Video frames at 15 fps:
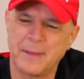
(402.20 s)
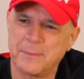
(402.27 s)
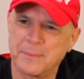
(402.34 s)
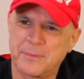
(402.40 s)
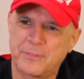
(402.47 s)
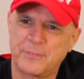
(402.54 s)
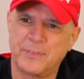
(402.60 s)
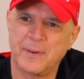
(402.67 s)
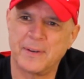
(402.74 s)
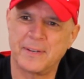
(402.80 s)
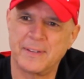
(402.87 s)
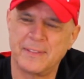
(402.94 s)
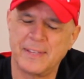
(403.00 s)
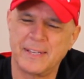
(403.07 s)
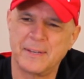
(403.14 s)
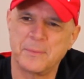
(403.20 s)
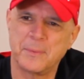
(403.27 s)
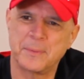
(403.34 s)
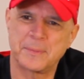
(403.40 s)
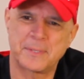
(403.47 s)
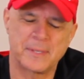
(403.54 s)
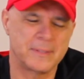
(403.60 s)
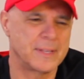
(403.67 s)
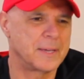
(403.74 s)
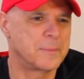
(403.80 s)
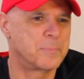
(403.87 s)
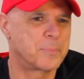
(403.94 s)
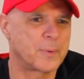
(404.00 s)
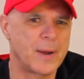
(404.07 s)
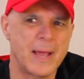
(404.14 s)
that was fun. And then it was it like
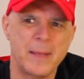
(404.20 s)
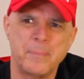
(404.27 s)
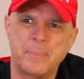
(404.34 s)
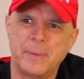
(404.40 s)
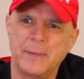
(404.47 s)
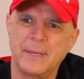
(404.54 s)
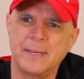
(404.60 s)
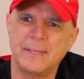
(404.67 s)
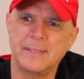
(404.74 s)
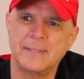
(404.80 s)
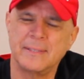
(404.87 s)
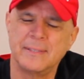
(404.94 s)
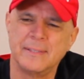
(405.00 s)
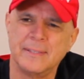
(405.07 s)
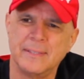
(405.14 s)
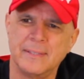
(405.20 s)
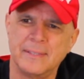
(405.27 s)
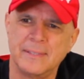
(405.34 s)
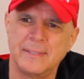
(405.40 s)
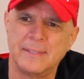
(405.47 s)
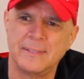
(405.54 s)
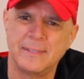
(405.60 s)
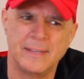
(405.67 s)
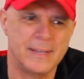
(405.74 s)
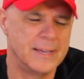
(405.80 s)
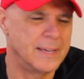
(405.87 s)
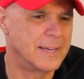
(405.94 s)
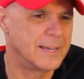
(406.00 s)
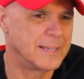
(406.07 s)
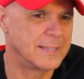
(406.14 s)
Brad Pitt
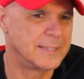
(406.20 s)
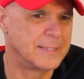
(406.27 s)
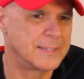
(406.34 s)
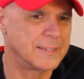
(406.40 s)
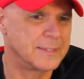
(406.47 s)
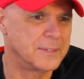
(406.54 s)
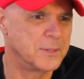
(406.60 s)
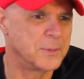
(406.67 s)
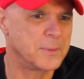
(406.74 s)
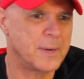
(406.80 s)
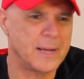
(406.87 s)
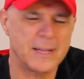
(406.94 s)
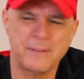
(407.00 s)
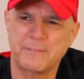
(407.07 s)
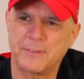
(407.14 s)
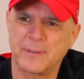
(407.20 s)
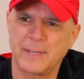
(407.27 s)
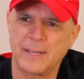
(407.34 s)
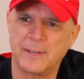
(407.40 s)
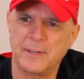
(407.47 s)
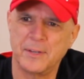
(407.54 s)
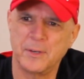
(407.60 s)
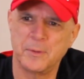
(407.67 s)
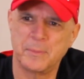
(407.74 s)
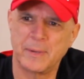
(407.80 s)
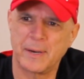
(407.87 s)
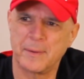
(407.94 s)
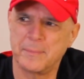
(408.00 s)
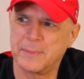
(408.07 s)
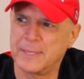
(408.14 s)
and who, I forget who,
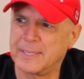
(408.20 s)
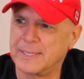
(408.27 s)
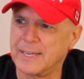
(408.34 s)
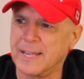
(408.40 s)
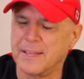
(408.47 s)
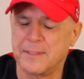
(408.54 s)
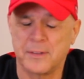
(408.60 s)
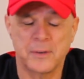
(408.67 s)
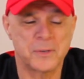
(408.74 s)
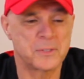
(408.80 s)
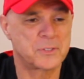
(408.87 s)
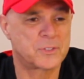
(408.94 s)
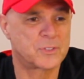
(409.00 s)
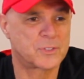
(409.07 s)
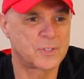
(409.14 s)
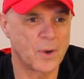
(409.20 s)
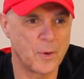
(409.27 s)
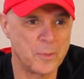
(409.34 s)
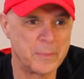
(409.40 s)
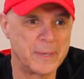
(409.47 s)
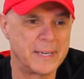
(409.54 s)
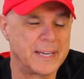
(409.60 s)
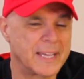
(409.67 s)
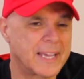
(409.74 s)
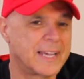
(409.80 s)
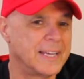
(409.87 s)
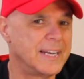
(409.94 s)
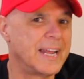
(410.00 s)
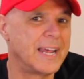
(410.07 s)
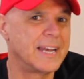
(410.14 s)
but I mean, there are so many
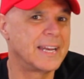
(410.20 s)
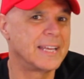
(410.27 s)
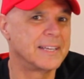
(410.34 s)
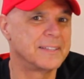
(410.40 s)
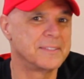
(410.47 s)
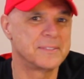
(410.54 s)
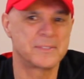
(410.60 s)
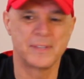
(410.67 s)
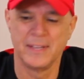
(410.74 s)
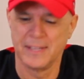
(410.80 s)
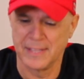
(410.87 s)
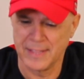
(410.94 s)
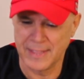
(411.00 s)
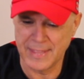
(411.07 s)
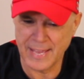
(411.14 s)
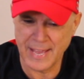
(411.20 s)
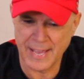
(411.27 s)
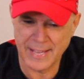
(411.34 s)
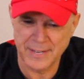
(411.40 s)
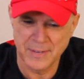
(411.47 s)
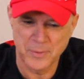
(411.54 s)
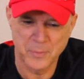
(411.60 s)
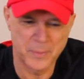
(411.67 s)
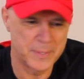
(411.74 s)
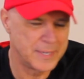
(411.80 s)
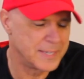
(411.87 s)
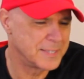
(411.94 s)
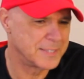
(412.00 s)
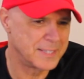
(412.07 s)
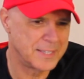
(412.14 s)
Canadians that we
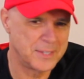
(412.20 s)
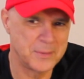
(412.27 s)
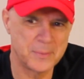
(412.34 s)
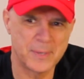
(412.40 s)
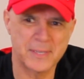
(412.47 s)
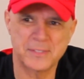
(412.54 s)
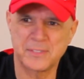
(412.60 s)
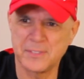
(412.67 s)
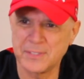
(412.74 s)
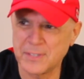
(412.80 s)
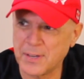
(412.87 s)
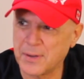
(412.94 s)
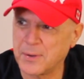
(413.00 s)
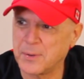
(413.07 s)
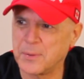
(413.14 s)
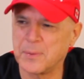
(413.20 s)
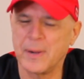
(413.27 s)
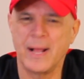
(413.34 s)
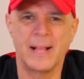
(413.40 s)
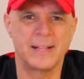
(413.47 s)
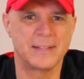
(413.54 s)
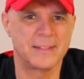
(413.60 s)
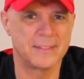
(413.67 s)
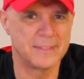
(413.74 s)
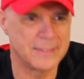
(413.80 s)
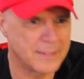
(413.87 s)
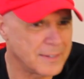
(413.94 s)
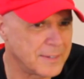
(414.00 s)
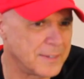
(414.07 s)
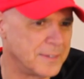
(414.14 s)
in the U S know and
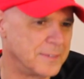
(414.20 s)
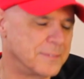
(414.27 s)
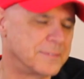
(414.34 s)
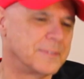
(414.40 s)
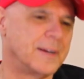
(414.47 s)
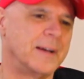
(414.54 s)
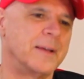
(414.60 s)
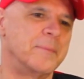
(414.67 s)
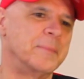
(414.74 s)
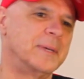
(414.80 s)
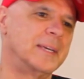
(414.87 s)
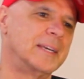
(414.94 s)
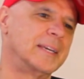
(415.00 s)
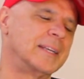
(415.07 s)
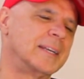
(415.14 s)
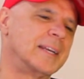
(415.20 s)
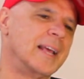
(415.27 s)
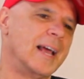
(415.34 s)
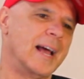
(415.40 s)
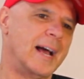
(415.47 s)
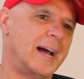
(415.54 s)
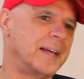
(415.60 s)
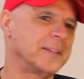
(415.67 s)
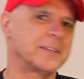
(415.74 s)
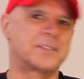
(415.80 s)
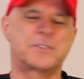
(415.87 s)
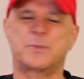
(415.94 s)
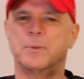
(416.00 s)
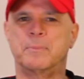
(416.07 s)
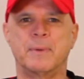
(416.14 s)
love. I mean, Alex
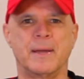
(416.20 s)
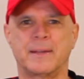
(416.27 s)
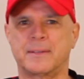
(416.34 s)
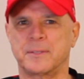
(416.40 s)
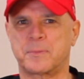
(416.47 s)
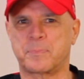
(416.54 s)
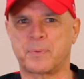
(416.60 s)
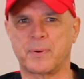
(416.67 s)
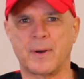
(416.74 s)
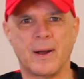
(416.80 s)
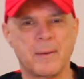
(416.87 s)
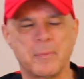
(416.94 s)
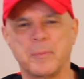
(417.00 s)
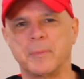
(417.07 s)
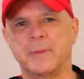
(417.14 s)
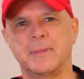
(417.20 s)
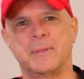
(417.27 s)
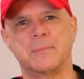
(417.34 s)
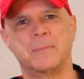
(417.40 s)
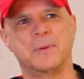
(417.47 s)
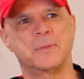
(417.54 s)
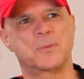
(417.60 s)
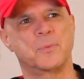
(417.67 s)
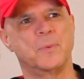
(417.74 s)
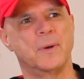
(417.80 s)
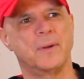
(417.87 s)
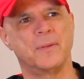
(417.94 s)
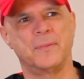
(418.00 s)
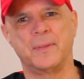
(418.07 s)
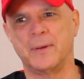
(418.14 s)
Trebek is probably the most
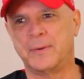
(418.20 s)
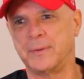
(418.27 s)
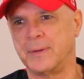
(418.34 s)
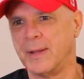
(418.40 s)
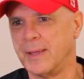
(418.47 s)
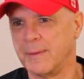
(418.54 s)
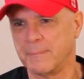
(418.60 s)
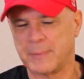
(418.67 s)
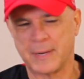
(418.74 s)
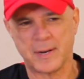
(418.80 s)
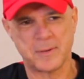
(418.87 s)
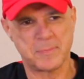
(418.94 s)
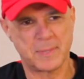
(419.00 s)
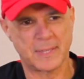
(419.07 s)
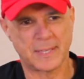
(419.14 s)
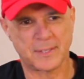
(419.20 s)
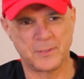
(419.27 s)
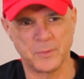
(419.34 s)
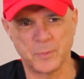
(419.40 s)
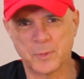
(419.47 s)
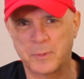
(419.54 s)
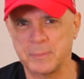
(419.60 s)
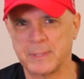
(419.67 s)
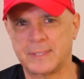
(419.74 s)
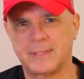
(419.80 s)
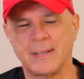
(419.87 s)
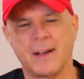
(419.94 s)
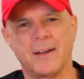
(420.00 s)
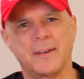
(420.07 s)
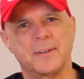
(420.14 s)
well-known, but I mean, like Norm
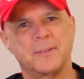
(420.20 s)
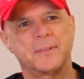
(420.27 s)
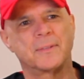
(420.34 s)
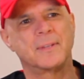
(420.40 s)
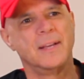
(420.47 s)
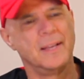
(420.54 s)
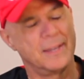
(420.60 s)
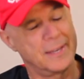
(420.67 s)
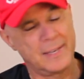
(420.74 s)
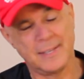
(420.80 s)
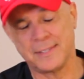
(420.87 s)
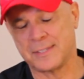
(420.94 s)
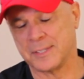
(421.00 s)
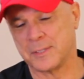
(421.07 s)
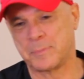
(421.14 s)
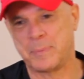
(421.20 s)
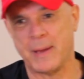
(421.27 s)
McDonald, he just